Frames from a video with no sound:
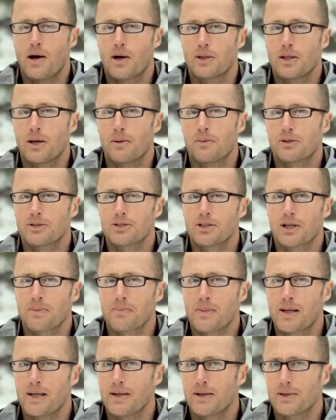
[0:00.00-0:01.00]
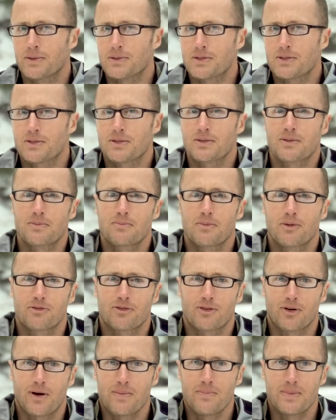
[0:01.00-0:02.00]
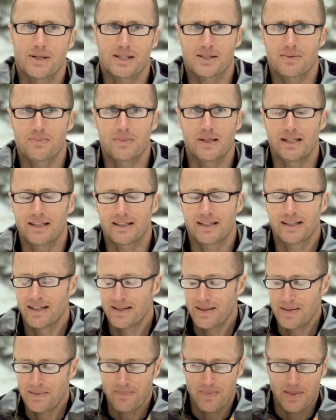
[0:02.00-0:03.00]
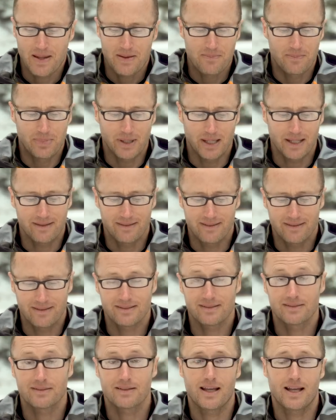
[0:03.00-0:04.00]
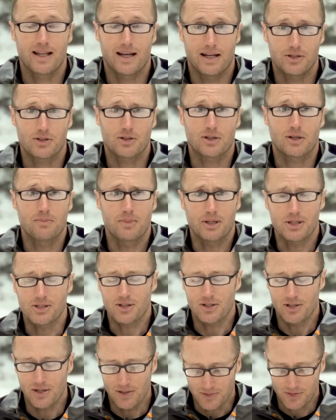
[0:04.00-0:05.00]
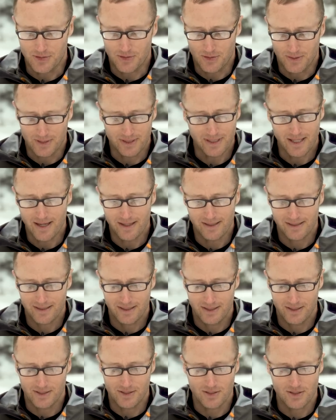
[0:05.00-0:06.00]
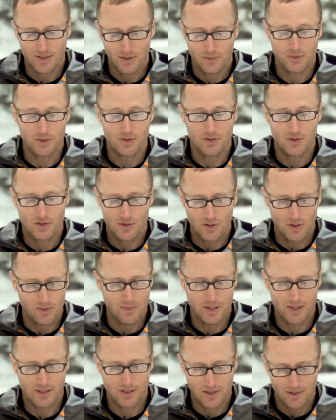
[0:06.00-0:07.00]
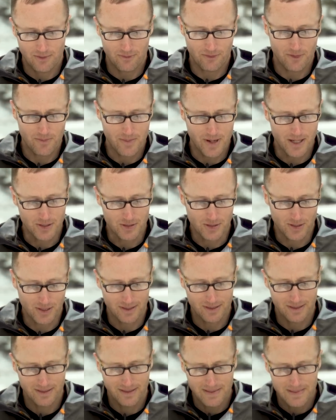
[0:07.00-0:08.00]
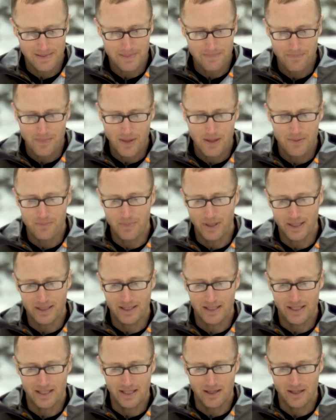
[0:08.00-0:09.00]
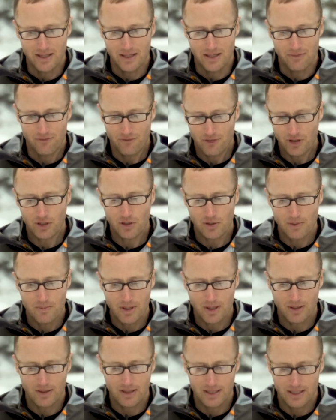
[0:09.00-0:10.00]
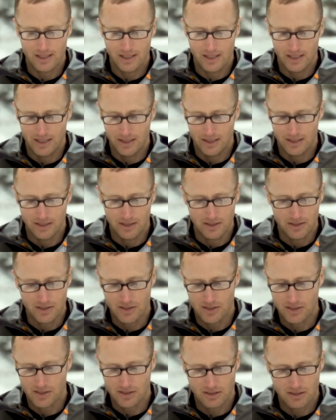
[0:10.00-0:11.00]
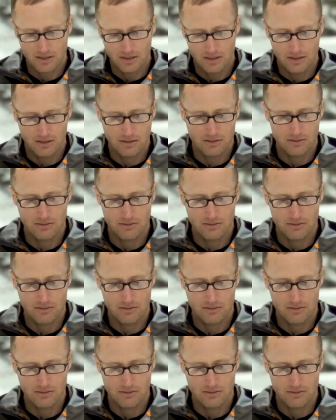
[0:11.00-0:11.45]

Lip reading: I'll double check my notes before I misspeak, but, and I took a bunch of notes during that because there was so much information. But the figure of merit is,